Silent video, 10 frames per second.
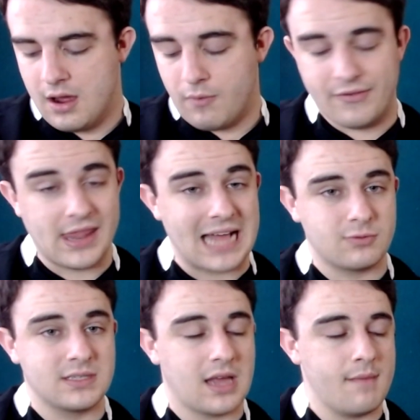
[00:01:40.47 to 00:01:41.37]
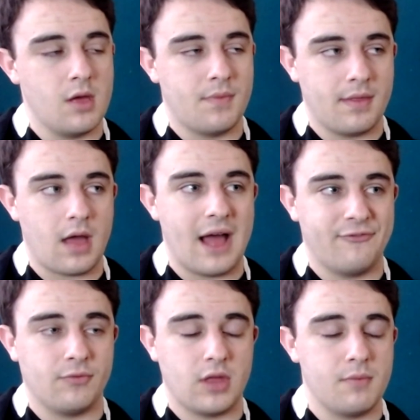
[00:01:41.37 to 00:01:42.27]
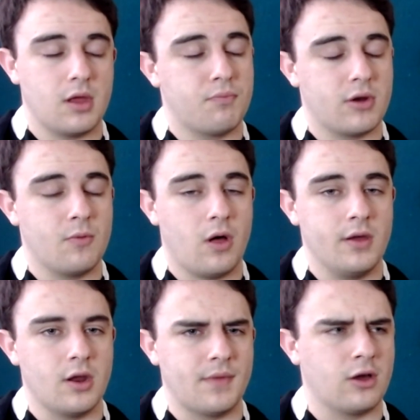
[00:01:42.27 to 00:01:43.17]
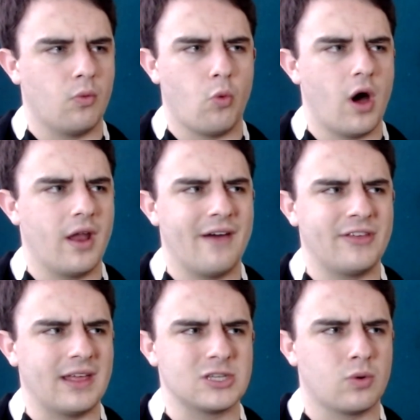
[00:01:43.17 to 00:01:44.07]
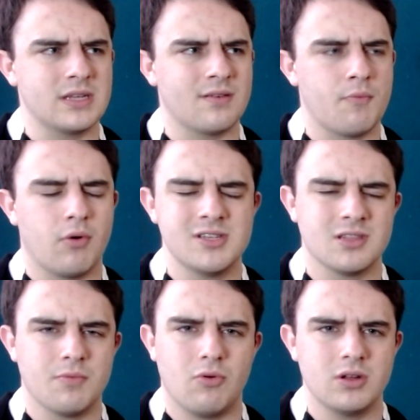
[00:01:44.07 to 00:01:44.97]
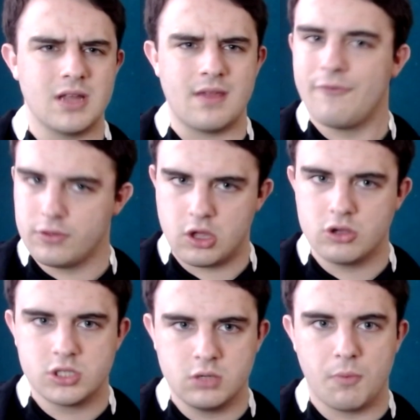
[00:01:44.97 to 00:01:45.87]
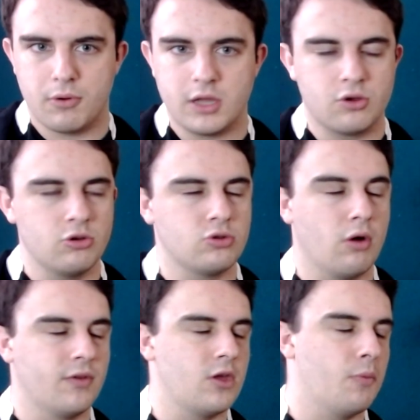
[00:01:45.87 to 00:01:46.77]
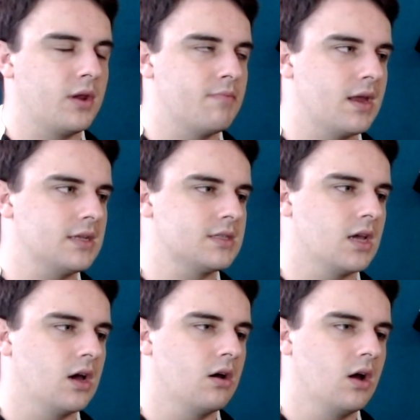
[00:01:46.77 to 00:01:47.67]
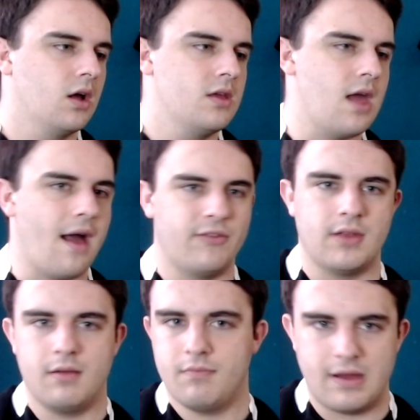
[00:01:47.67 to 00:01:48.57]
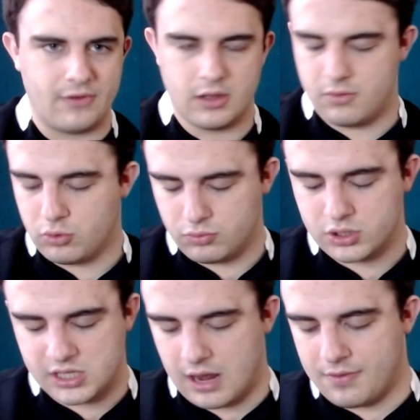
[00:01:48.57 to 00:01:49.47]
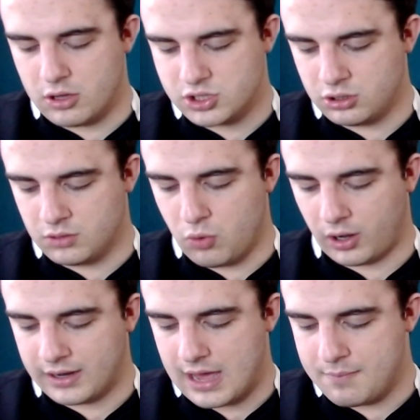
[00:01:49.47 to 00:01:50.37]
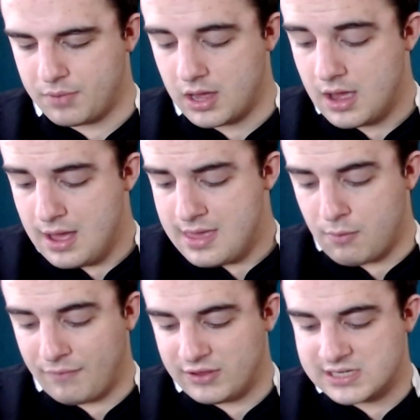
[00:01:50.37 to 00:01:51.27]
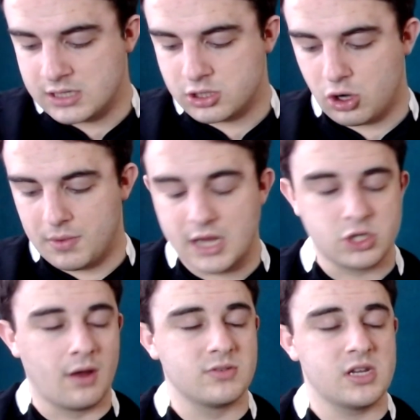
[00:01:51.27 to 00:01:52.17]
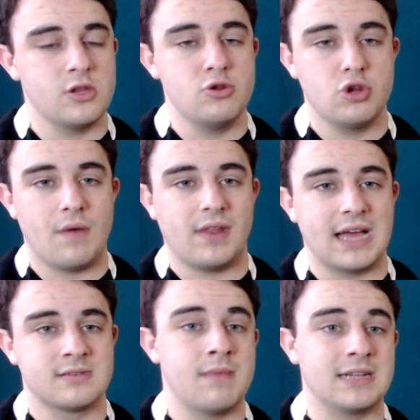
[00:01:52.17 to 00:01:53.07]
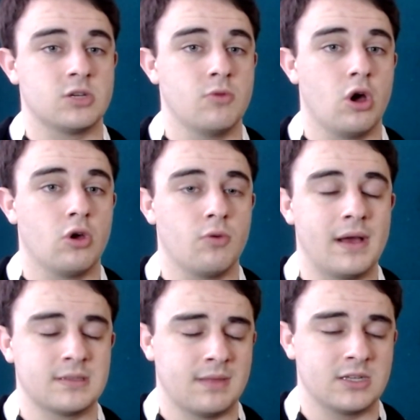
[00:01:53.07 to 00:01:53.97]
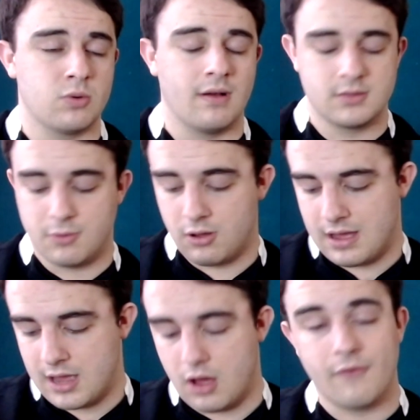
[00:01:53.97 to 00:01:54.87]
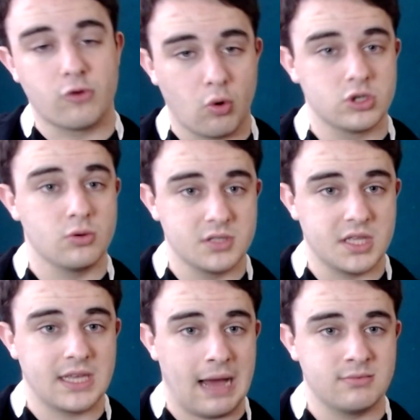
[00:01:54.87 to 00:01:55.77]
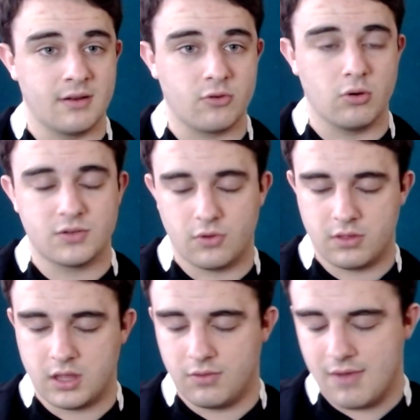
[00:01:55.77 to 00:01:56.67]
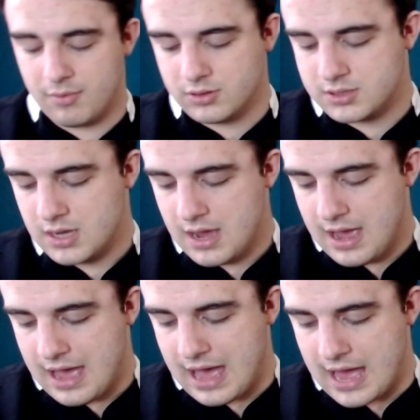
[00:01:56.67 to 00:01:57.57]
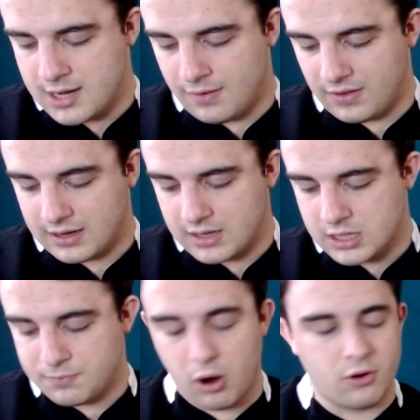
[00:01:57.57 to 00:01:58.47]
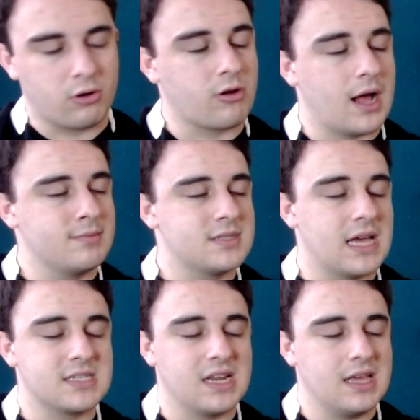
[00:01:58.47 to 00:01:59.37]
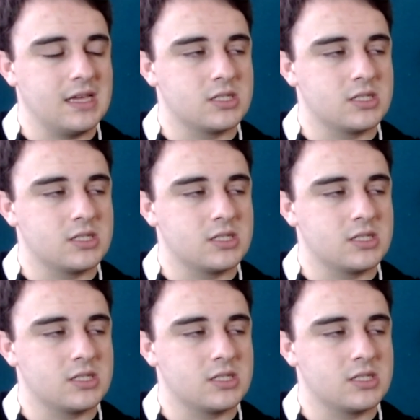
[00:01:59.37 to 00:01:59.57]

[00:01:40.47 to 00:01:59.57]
Within last week's game, I felt they did pretty well. They got, I think like 27 points on the board, and I thought those two were pretty crucial within the opening minutes. So yeah, I think we'll see how those two can work again. But yeah, with the centre combination, obviously you do have the likes of Matsumo, who makes up that 12th spot. Of course, he was the captain, of course, for the Rebels, and you have his partner in crime, Stacey Lee.